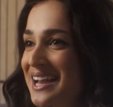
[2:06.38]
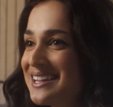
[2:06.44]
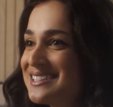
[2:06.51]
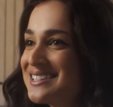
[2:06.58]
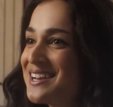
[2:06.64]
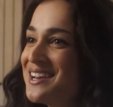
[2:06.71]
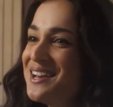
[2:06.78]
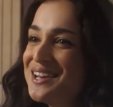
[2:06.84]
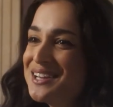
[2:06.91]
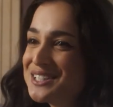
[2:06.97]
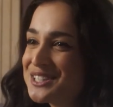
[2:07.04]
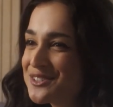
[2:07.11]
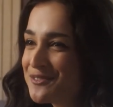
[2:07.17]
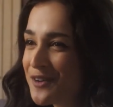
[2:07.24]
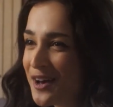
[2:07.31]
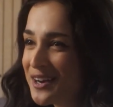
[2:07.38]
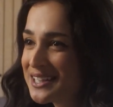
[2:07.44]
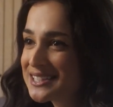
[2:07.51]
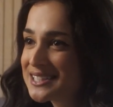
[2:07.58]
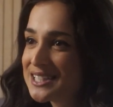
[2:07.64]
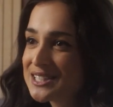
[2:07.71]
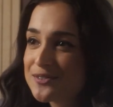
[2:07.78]
And
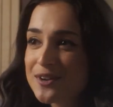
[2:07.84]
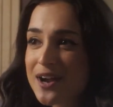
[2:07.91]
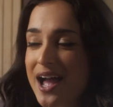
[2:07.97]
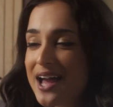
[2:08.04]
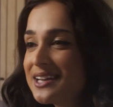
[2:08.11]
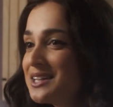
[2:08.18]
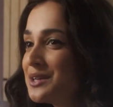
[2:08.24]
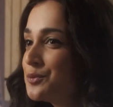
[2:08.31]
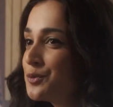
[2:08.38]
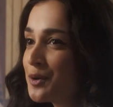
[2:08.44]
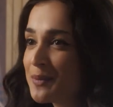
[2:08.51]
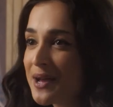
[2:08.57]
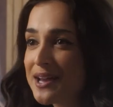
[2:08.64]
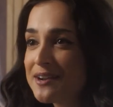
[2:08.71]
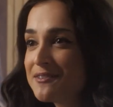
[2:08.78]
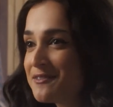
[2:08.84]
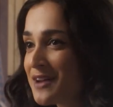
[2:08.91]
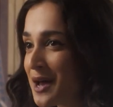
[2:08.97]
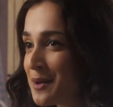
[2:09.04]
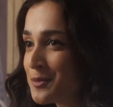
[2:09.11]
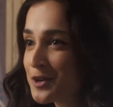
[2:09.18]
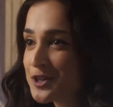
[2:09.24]
Symphonics is for any woman,
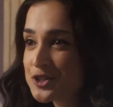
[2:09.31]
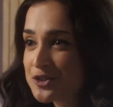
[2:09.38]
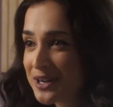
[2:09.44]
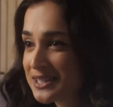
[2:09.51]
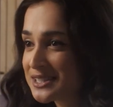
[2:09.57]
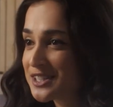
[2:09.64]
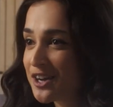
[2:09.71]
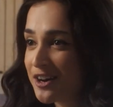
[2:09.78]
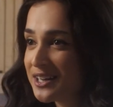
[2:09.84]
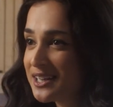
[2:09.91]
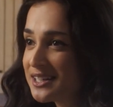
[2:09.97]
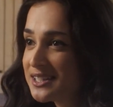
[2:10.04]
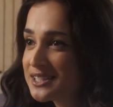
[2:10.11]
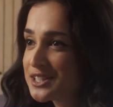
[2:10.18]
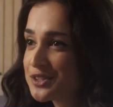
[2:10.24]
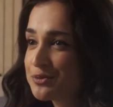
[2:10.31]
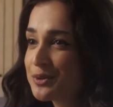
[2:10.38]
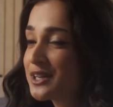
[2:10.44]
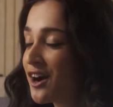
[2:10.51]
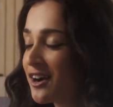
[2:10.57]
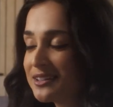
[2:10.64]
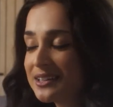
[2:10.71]
femme, or trans artist,
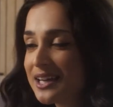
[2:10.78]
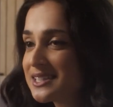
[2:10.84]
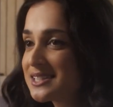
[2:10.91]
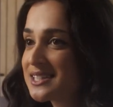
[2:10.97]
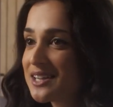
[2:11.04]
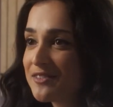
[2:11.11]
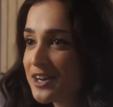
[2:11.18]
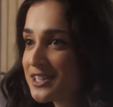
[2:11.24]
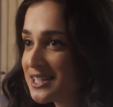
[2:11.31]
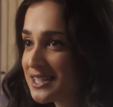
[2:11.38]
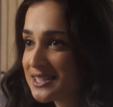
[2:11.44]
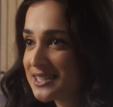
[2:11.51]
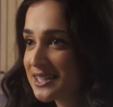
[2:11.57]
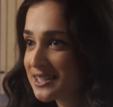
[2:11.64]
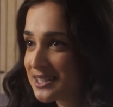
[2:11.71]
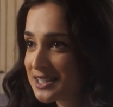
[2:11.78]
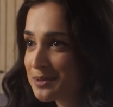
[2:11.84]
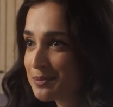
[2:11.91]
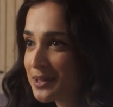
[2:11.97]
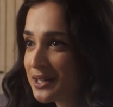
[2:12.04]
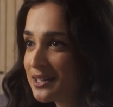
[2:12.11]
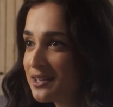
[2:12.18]
regardless of artistic
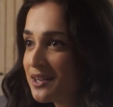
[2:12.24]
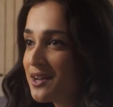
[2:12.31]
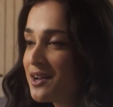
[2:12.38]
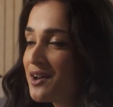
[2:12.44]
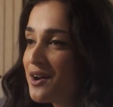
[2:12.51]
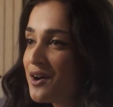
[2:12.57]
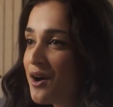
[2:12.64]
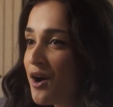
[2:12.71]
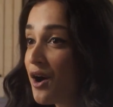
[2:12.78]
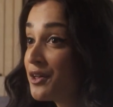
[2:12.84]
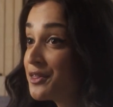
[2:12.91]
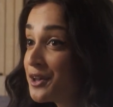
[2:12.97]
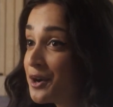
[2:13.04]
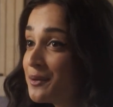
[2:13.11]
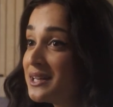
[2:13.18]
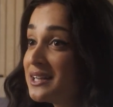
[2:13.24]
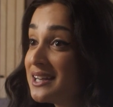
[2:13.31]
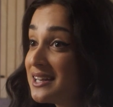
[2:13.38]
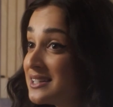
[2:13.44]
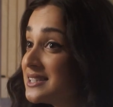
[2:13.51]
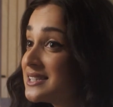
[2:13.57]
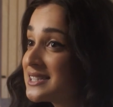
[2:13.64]
discipline, although it
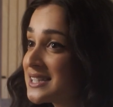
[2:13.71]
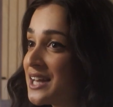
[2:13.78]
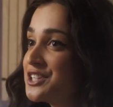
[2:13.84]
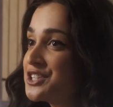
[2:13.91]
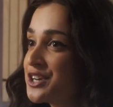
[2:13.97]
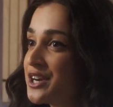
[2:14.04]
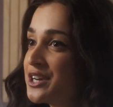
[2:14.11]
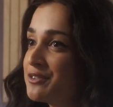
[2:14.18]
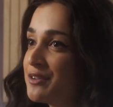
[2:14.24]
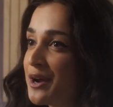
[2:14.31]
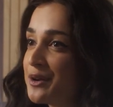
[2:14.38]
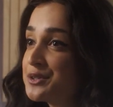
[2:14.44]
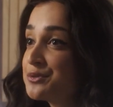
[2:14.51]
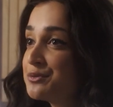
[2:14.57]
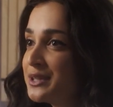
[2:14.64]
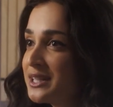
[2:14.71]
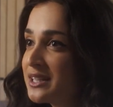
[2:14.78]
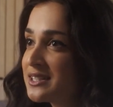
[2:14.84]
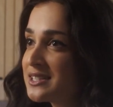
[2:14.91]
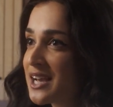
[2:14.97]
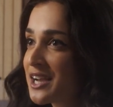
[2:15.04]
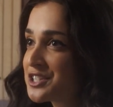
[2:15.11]
is centered around
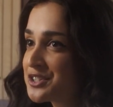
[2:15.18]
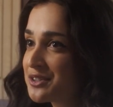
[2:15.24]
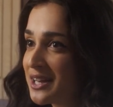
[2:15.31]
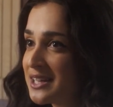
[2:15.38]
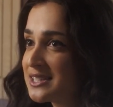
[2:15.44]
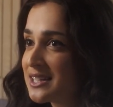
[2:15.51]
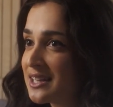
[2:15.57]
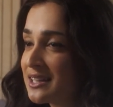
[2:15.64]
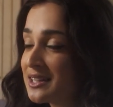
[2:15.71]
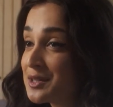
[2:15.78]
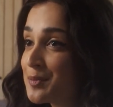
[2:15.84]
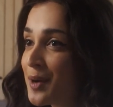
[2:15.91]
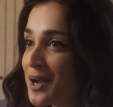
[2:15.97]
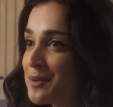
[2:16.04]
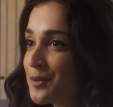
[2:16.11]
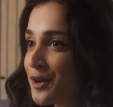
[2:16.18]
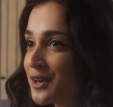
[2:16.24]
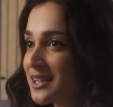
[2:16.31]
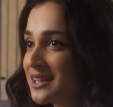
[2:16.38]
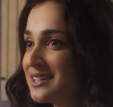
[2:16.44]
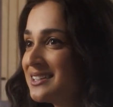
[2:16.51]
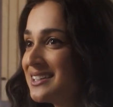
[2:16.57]
recontextualizing the pipe
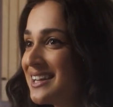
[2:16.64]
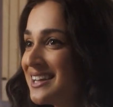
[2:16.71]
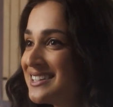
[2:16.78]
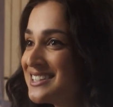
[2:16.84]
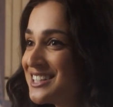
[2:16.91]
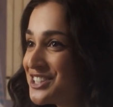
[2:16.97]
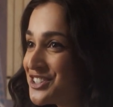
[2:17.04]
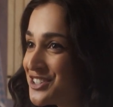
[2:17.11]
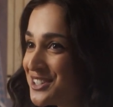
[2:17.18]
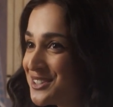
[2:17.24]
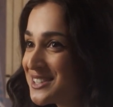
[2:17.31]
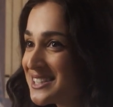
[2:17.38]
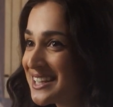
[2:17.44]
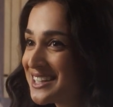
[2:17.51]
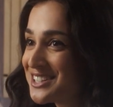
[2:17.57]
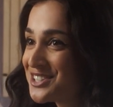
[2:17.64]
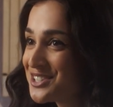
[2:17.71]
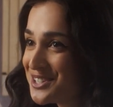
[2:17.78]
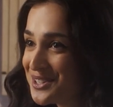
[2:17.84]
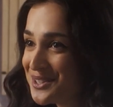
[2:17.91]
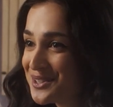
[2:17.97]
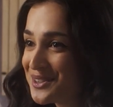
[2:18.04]
organ and introducing it to
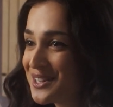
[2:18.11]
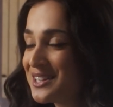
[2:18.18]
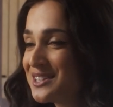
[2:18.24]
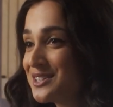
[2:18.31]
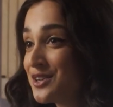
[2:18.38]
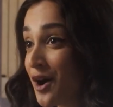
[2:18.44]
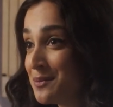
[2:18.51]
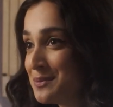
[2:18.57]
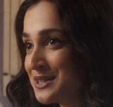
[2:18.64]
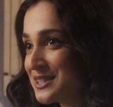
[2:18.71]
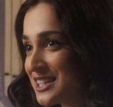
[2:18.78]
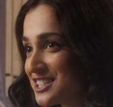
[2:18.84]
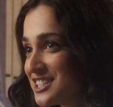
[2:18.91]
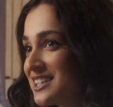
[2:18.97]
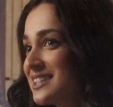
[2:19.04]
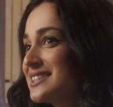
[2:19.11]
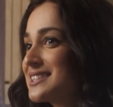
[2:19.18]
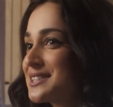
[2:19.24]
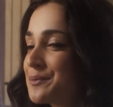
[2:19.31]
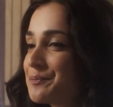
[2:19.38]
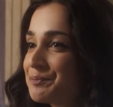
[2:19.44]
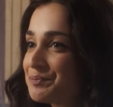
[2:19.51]
youth and non-musicians.